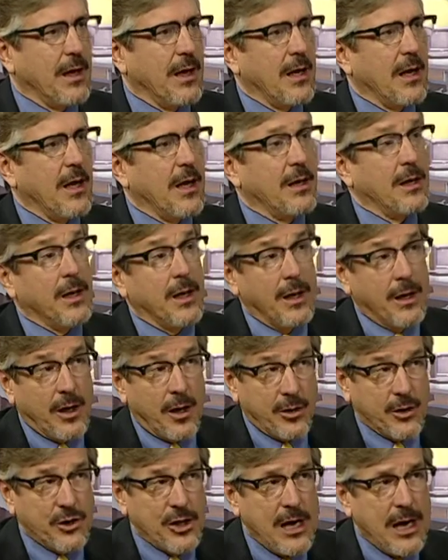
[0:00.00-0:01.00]
And in
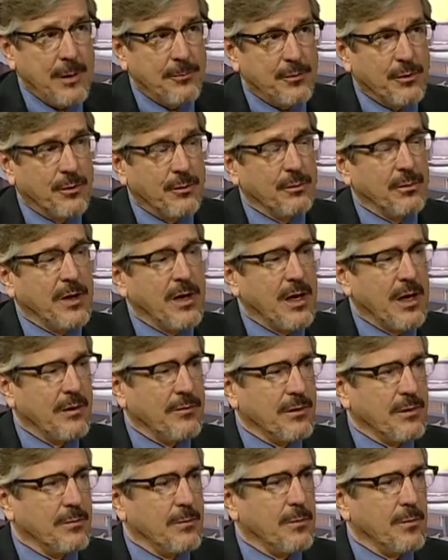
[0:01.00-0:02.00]
our chapter, we
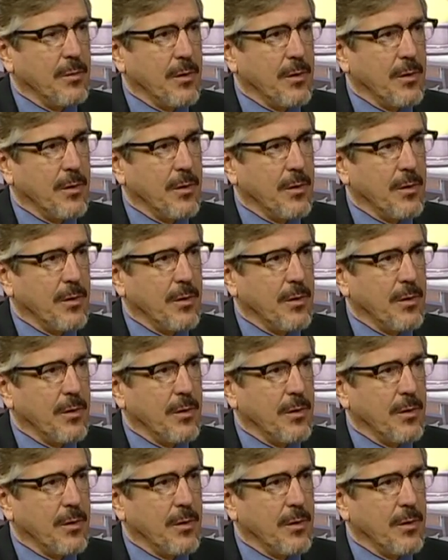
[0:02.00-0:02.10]
have a,